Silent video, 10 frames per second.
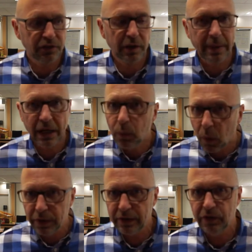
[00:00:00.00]
no matter
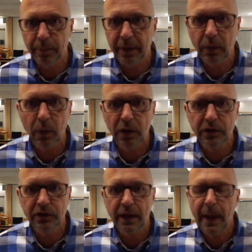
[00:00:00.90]
what the topic
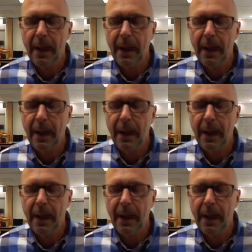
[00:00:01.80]
was.